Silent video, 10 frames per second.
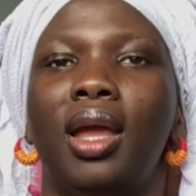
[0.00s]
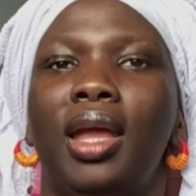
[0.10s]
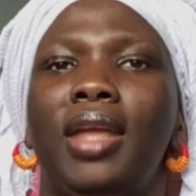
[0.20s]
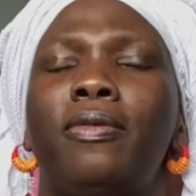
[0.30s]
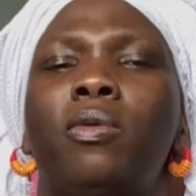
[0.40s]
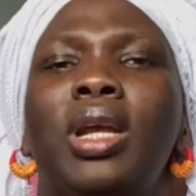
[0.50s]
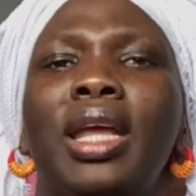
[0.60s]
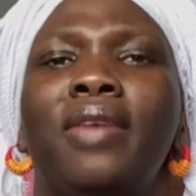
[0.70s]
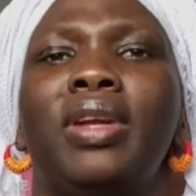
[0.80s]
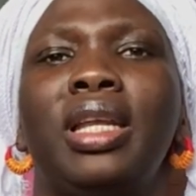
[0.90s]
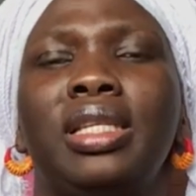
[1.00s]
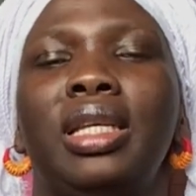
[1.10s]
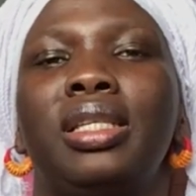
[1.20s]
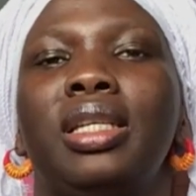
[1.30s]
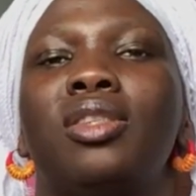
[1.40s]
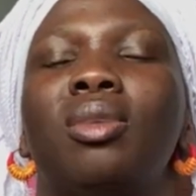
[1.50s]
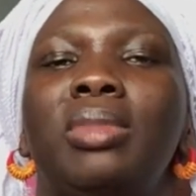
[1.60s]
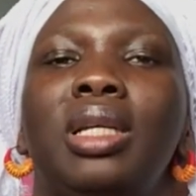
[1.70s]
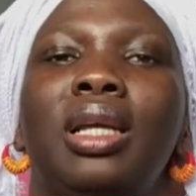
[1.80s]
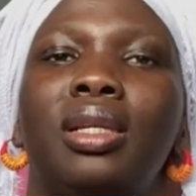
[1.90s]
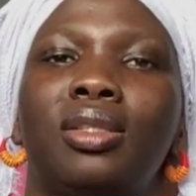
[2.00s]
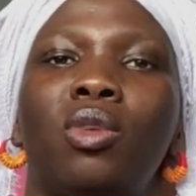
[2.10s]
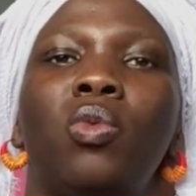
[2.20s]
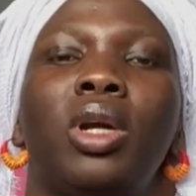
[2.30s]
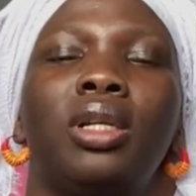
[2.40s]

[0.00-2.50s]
If whatever this is something that someone